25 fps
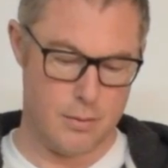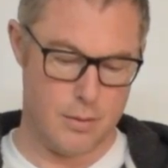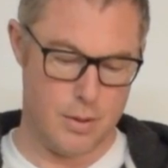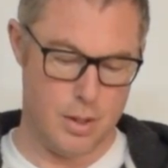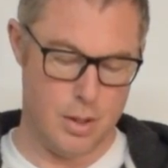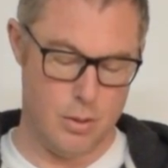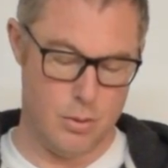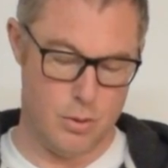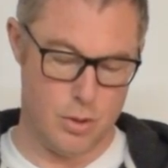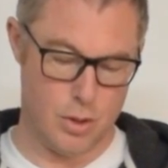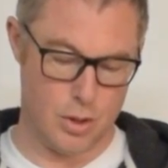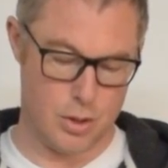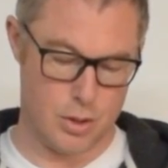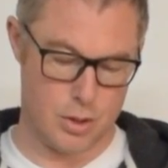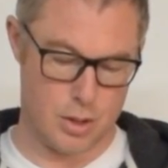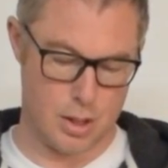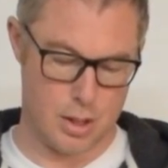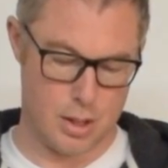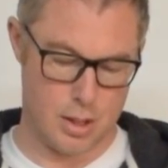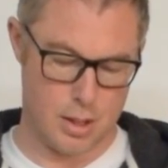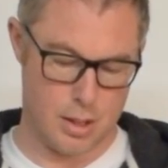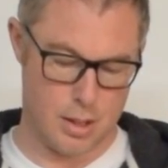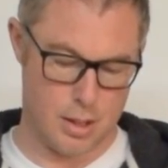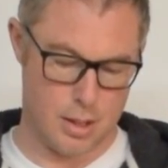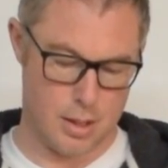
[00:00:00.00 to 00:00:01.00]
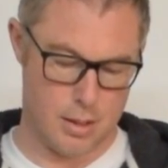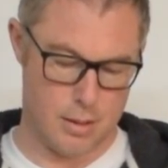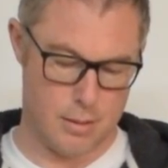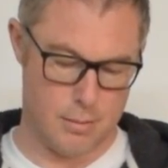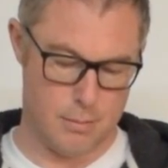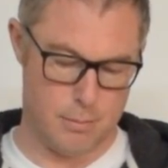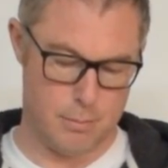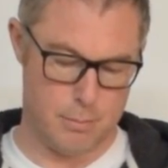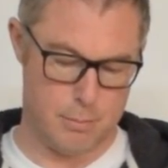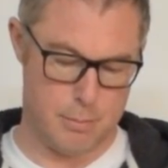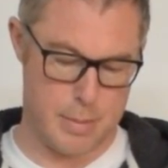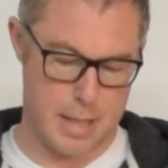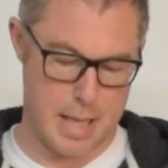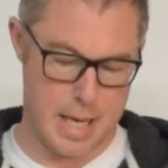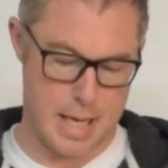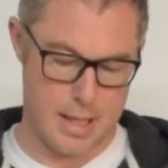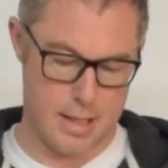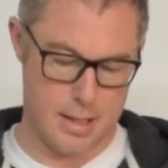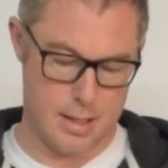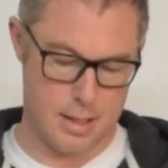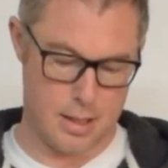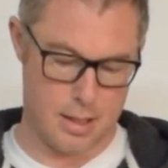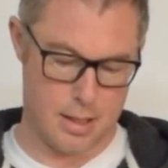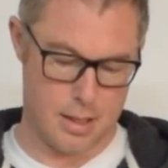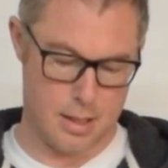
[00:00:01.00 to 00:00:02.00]
you just
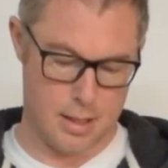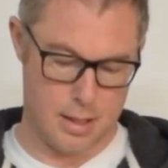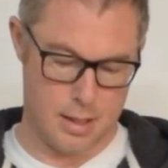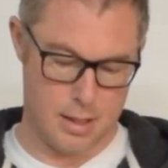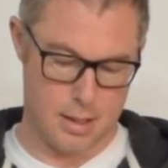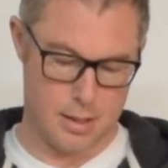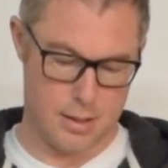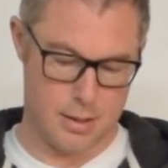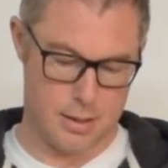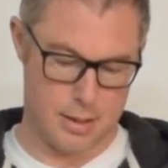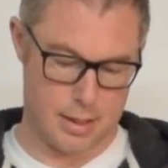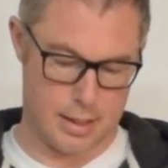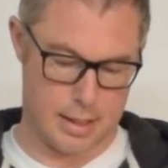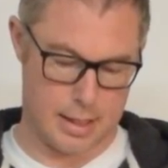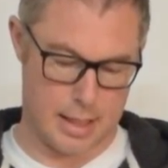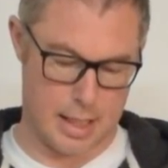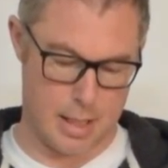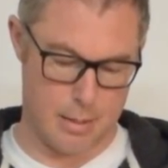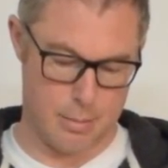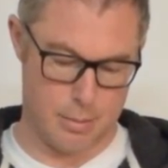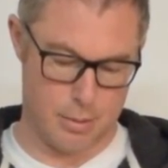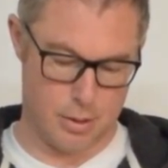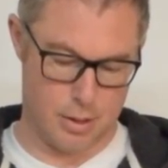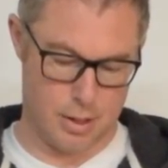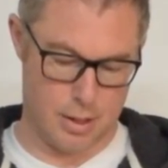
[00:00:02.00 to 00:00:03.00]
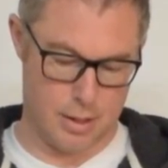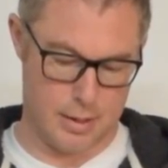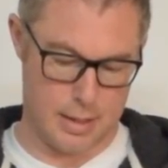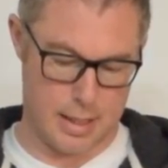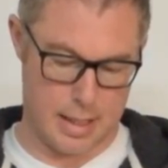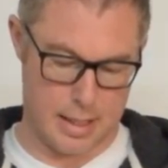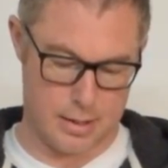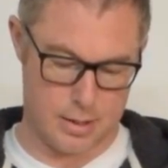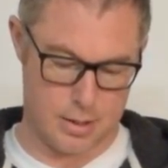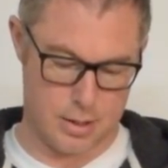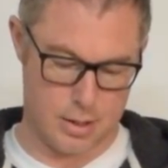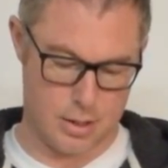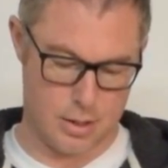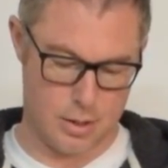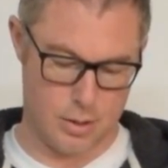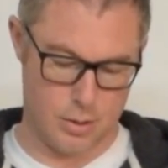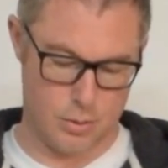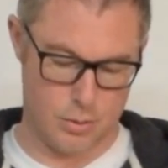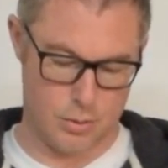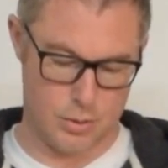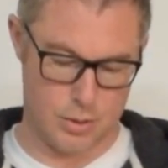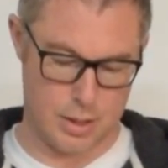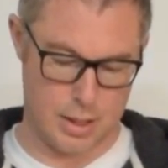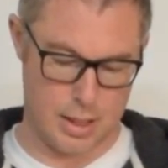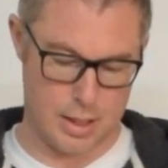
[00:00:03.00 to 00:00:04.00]
bend the cable like that,
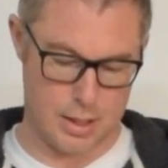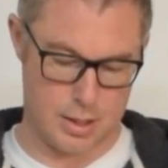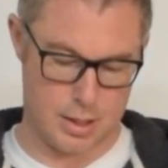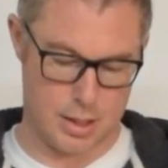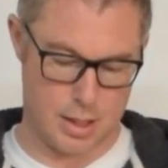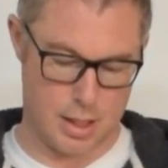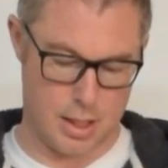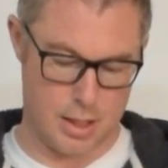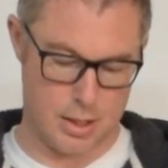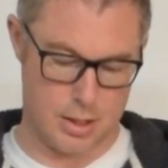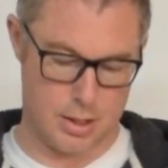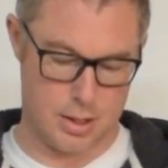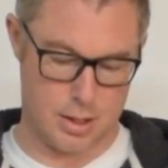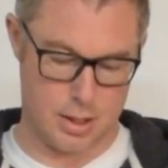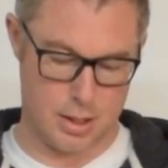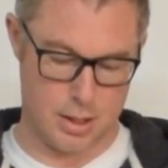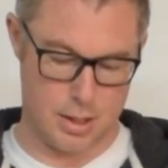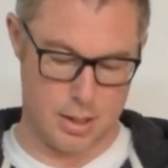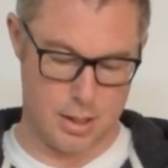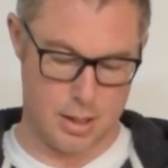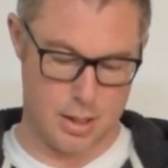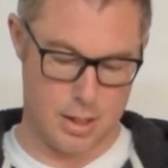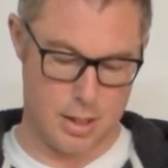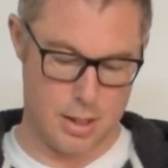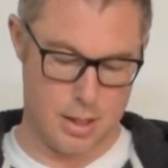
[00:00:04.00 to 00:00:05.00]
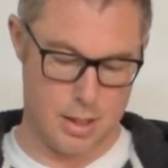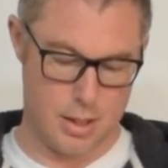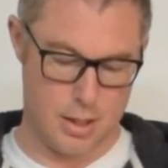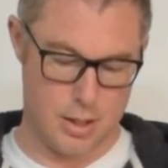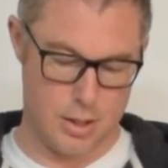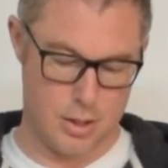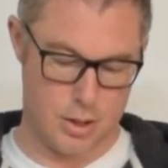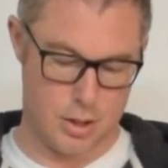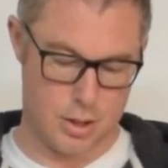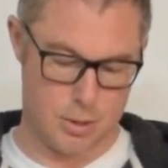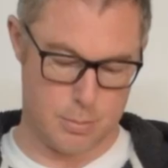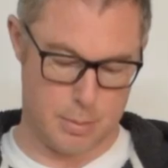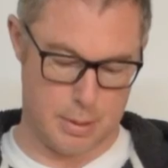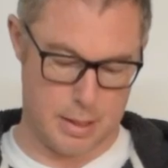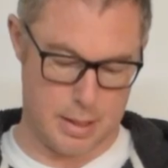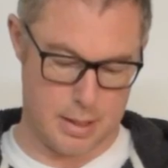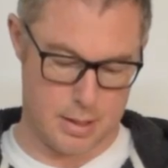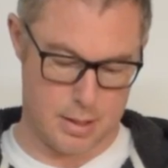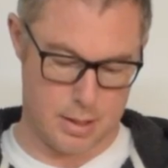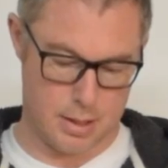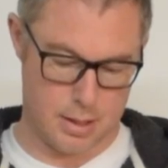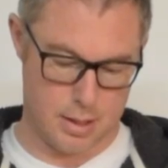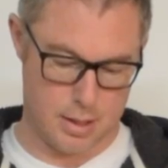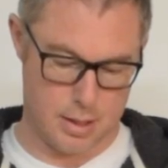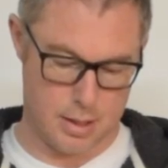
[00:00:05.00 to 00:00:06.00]
you'll see it starts to
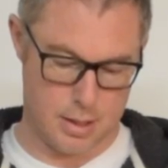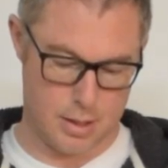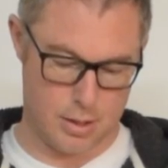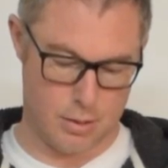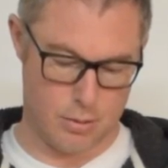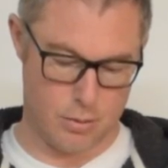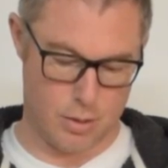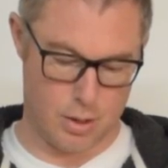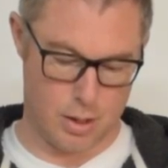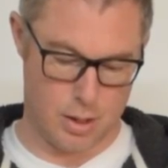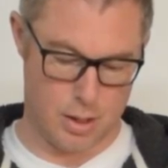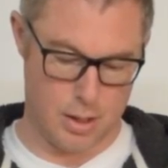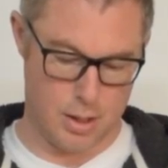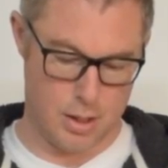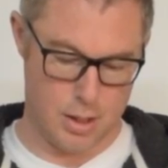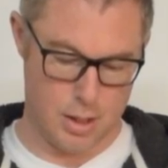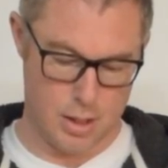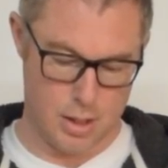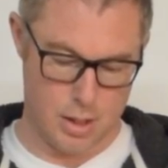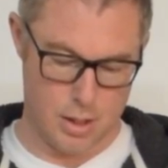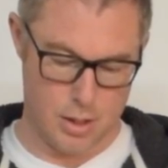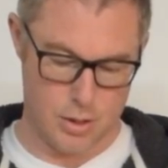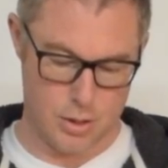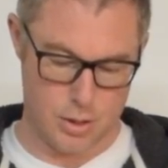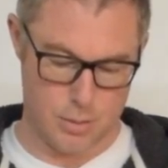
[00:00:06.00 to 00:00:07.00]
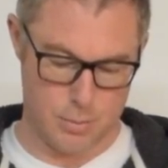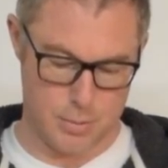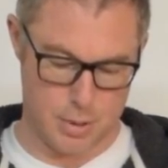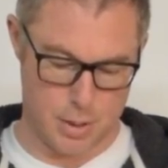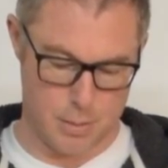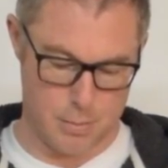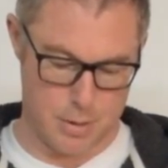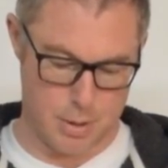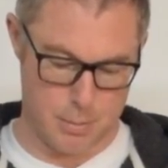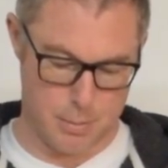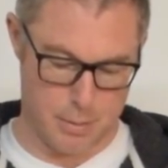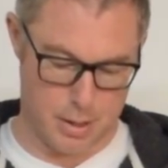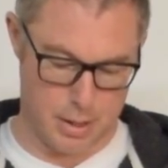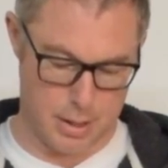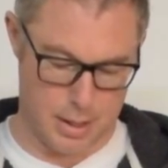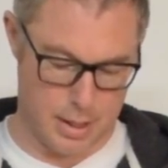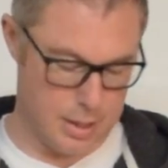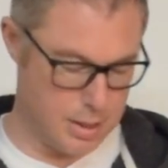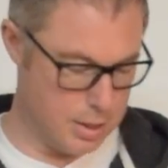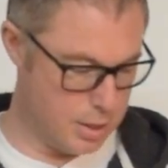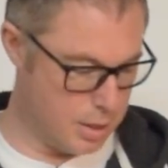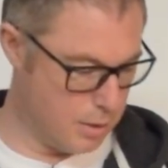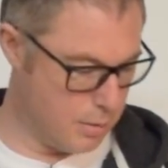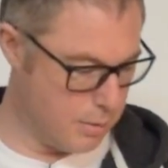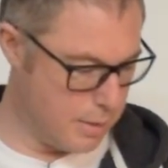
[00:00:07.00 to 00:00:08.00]
split at your line. Sometimes you might
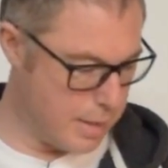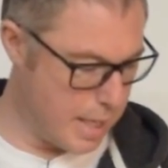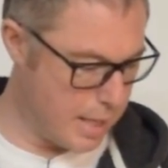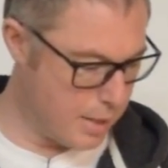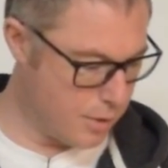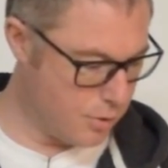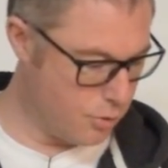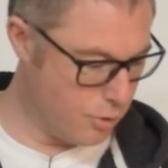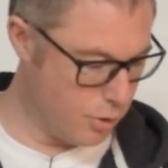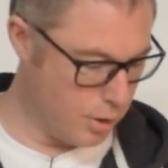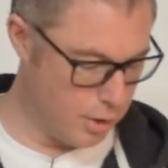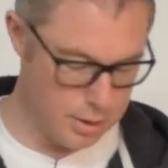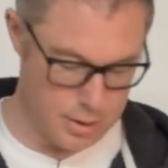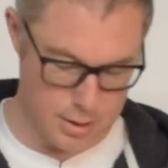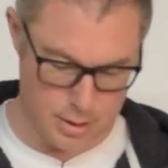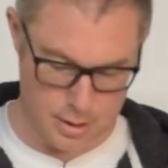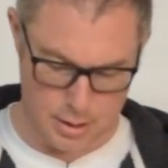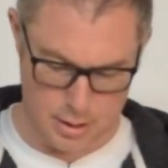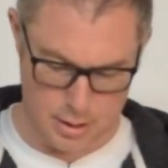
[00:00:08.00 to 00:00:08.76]
need to do an extra